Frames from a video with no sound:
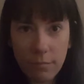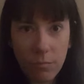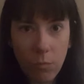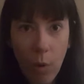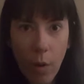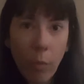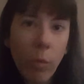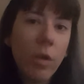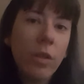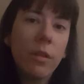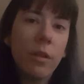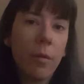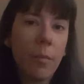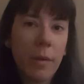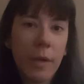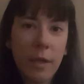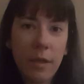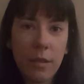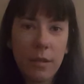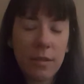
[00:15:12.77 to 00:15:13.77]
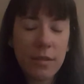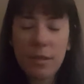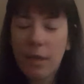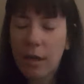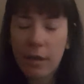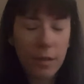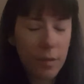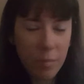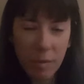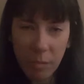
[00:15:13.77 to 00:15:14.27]
why wouldn't there be? It's
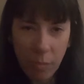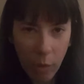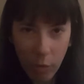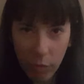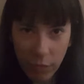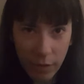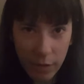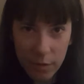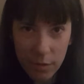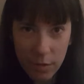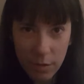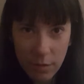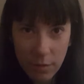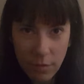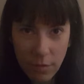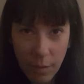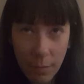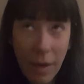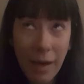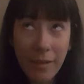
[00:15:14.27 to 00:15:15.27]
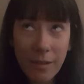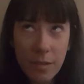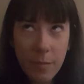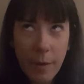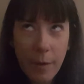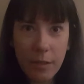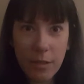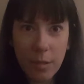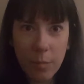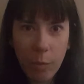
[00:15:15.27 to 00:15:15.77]
not going to be perfect. I'm not
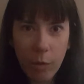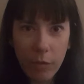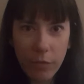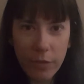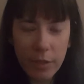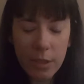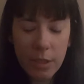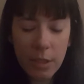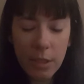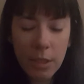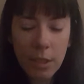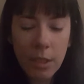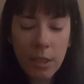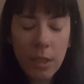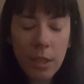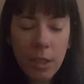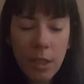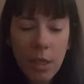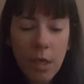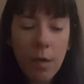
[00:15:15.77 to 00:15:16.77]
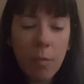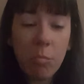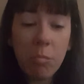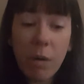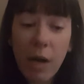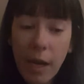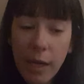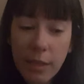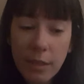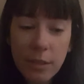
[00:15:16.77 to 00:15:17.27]
expecting perfect.
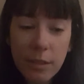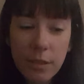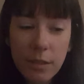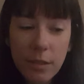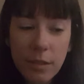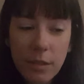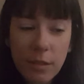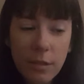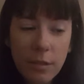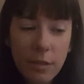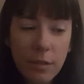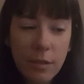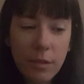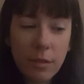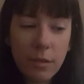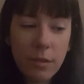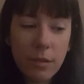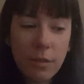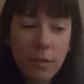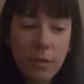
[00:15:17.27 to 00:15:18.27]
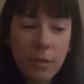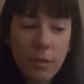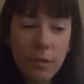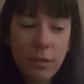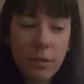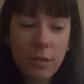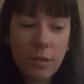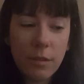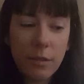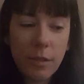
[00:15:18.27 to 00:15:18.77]
But
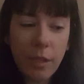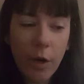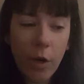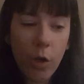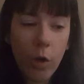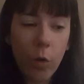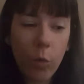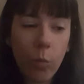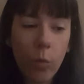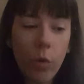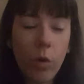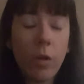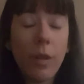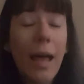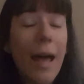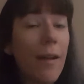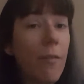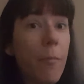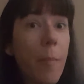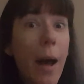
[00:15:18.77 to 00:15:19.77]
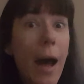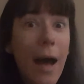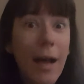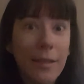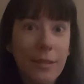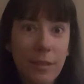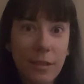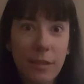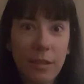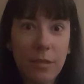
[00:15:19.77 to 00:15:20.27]
there were a lot of
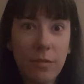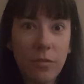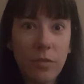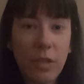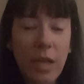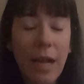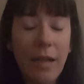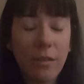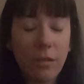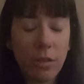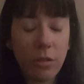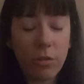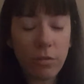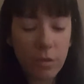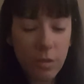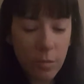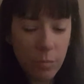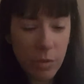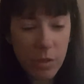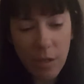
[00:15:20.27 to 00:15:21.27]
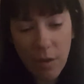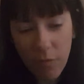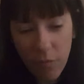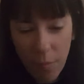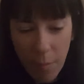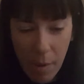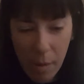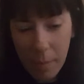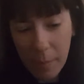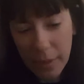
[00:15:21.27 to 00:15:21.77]
positives. I learned some stuff
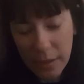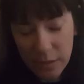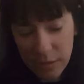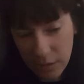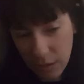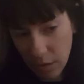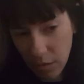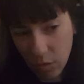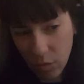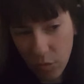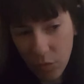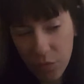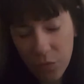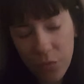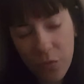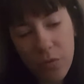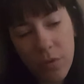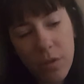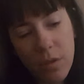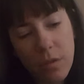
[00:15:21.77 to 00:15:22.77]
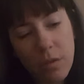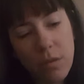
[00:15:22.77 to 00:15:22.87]
about myself,